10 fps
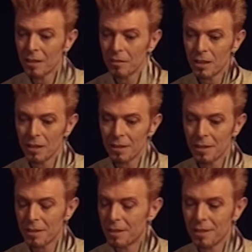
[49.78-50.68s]
well,
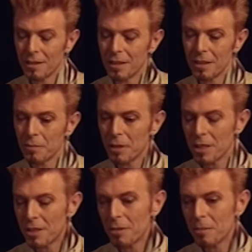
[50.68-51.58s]
the, the, I don't know why
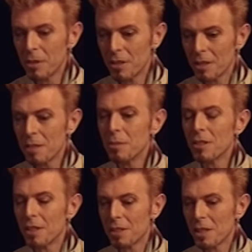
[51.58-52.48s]
he's doing music. This
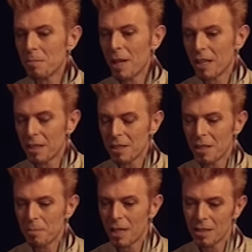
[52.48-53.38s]
music's as bad as
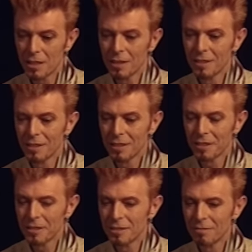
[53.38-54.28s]
his painting. I
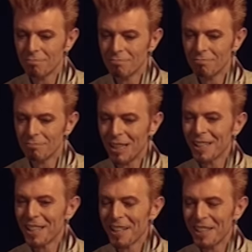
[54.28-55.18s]
thought, mm, I'm
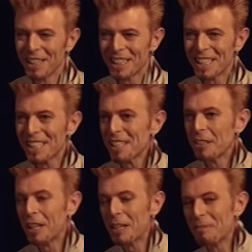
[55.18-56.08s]
going to like this.
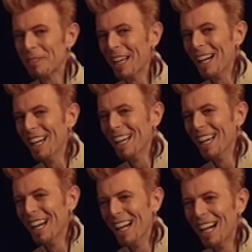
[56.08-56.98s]
So I've,
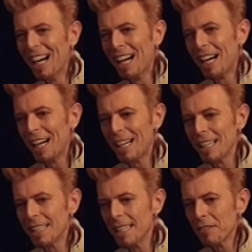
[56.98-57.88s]

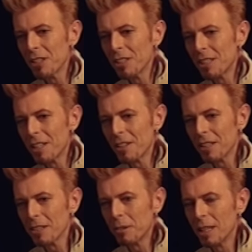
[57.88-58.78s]
I'd never heard
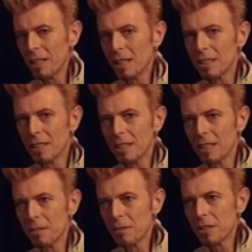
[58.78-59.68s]
anything quite like it.
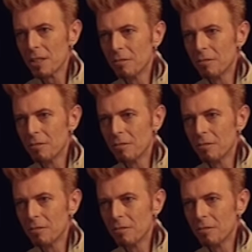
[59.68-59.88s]
It was a